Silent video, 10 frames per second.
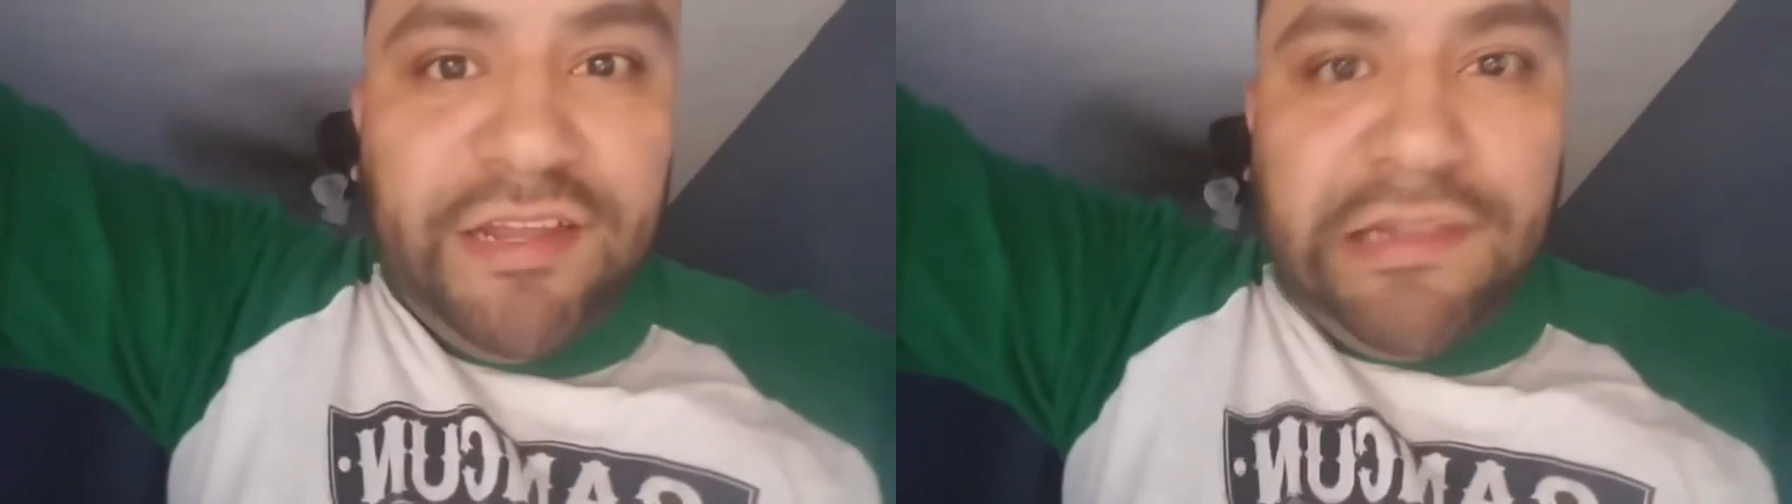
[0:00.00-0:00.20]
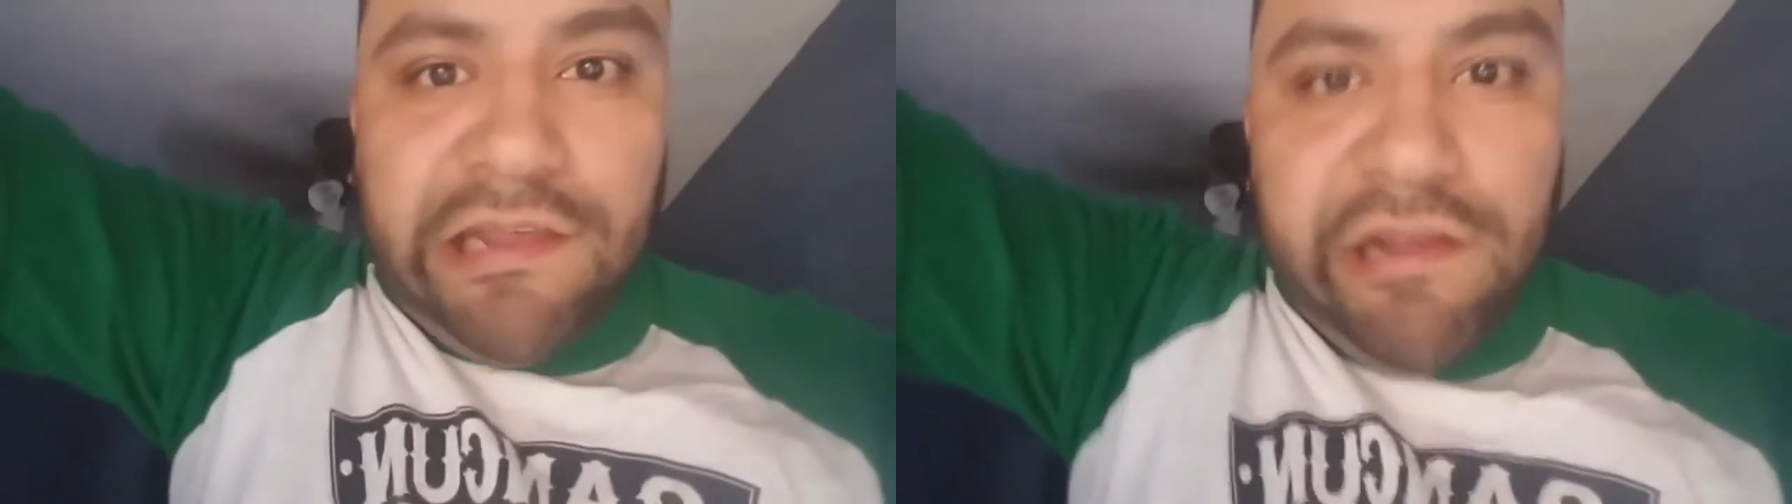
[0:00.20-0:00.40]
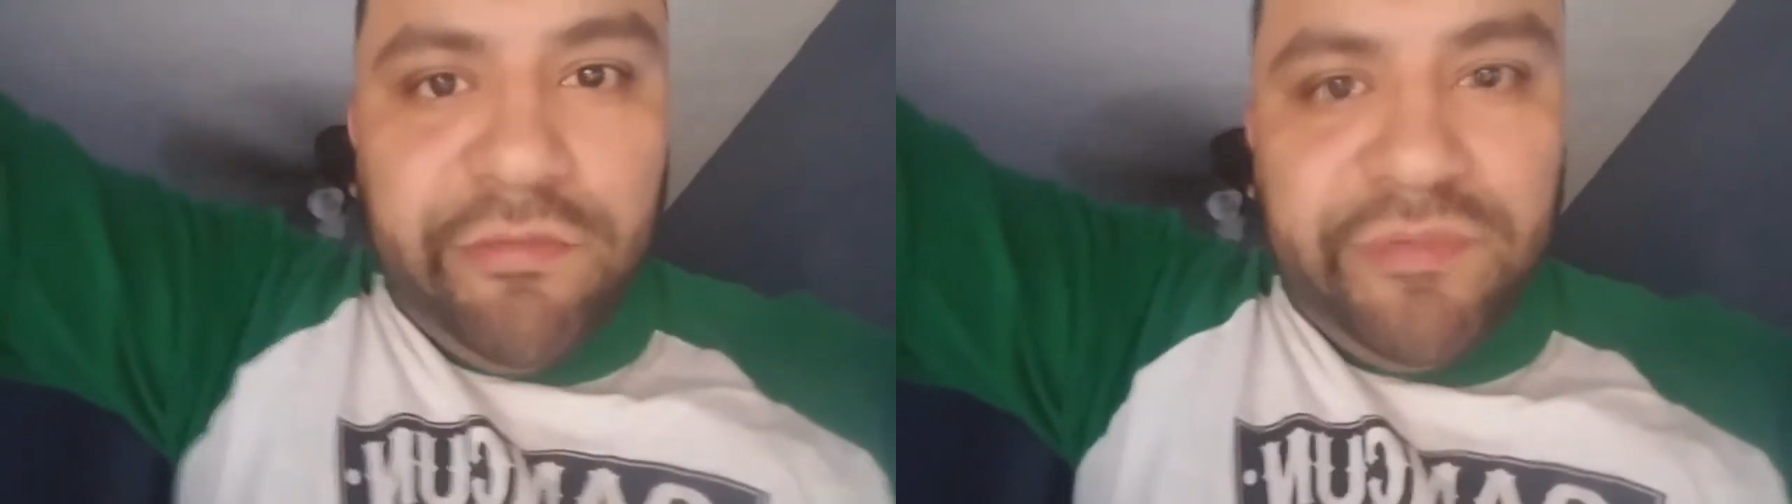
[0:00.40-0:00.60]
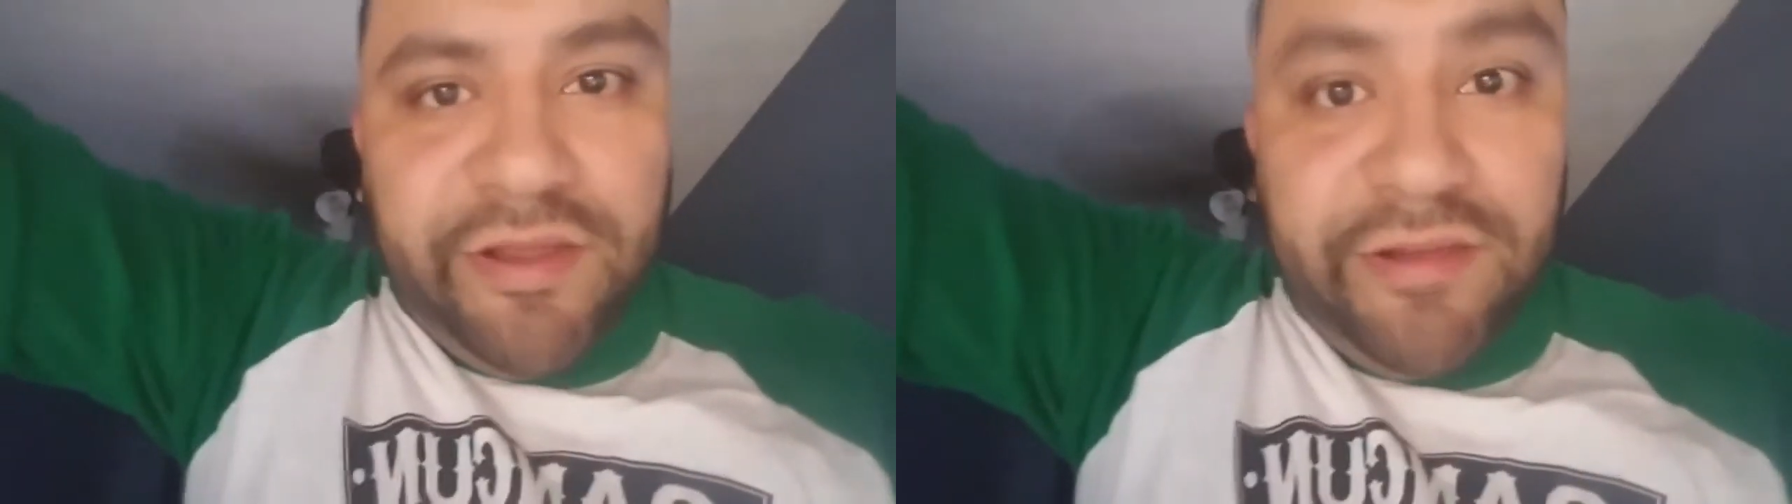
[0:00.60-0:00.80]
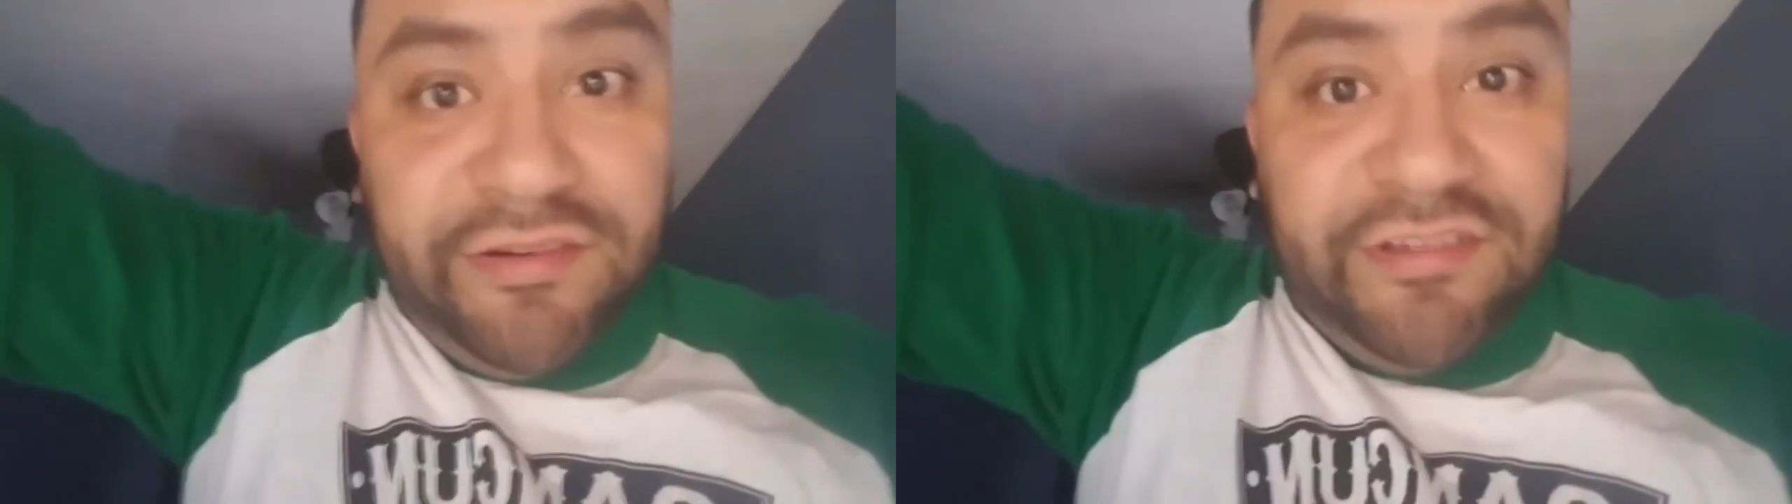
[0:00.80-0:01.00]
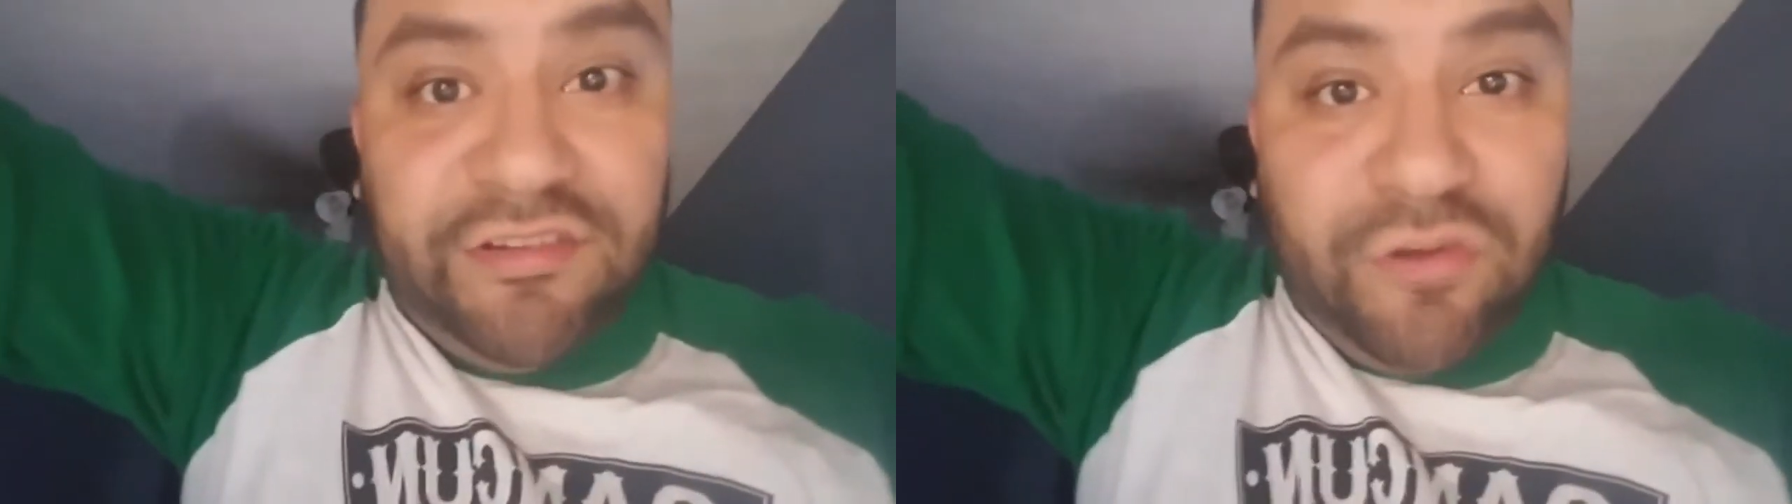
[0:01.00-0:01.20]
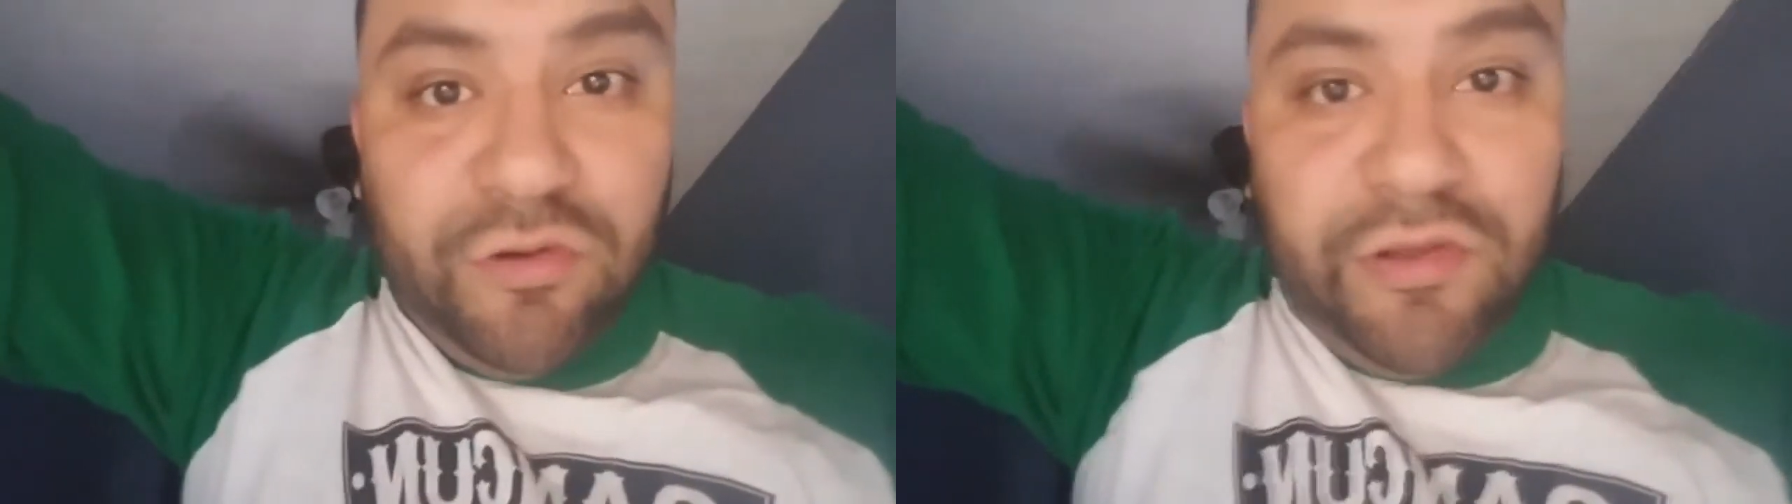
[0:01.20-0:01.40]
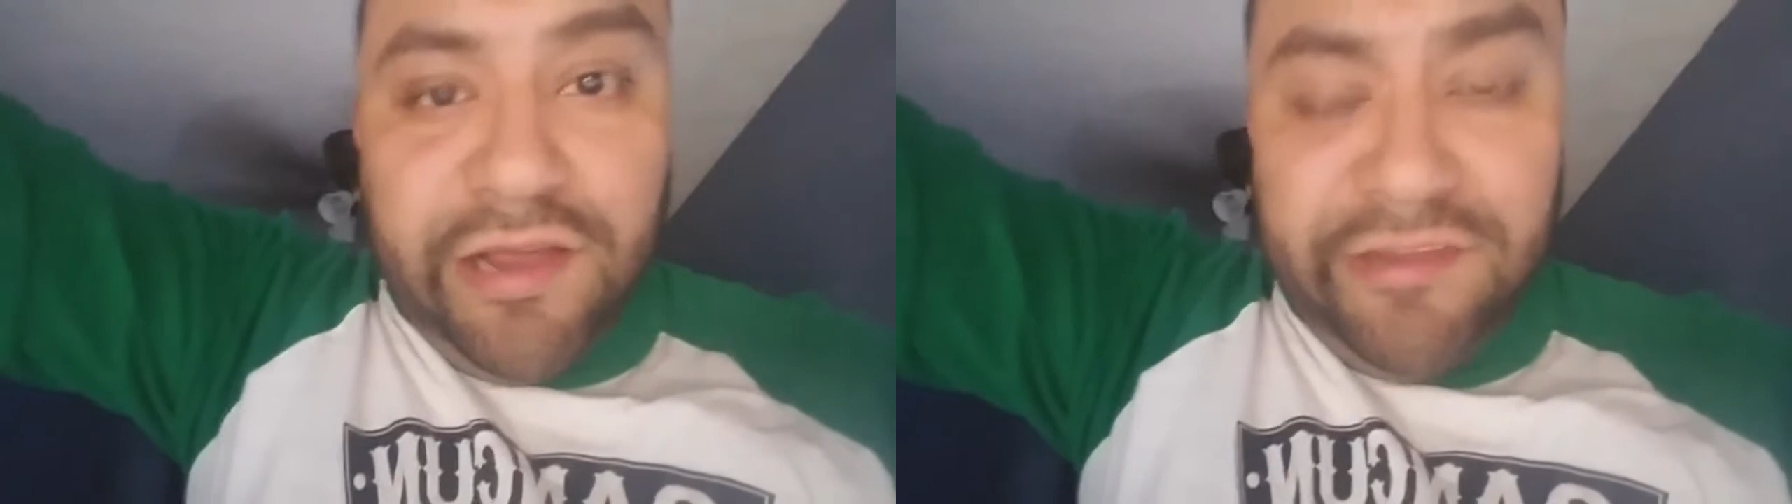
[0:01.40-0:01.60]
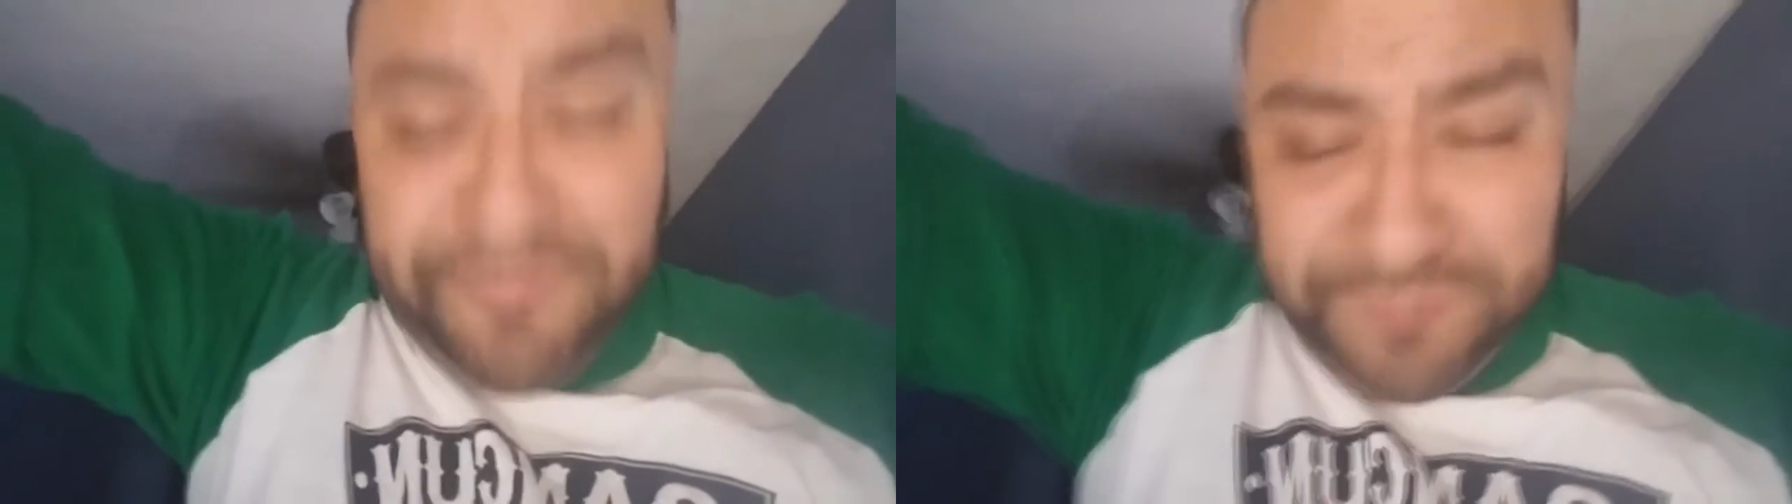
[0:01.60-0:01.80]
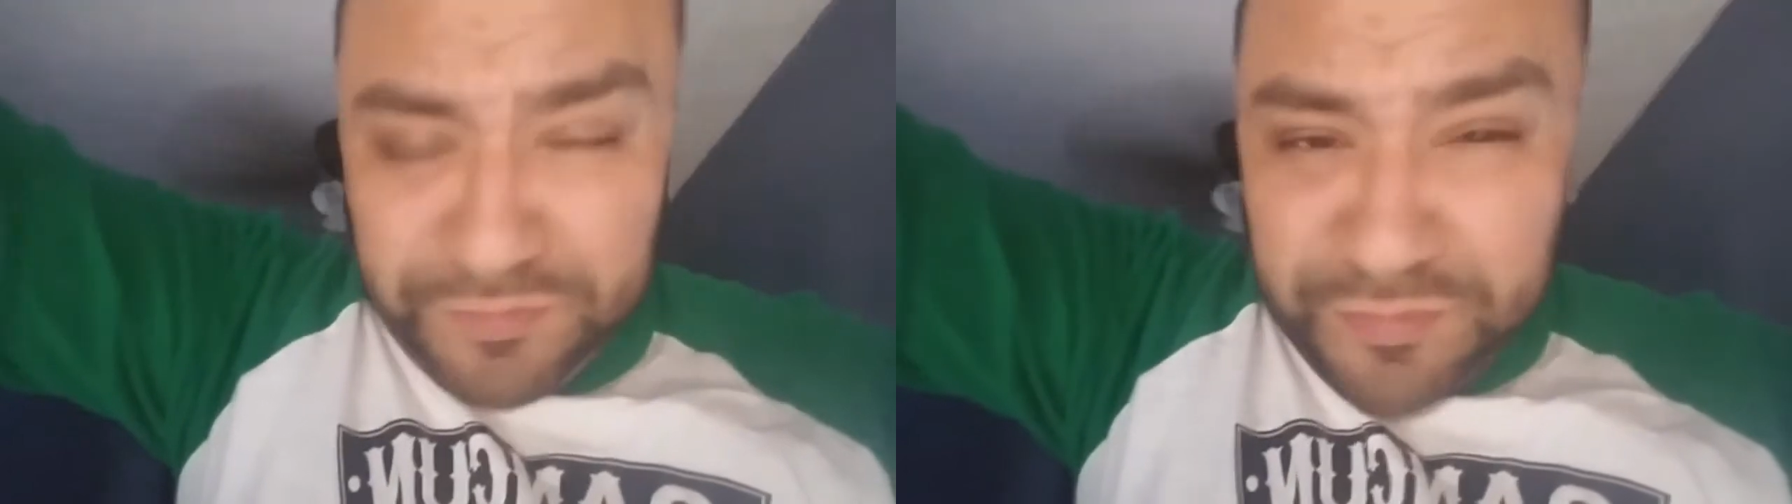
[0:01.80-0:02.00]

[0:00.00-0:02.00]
to get the hiccups again just to show you guys.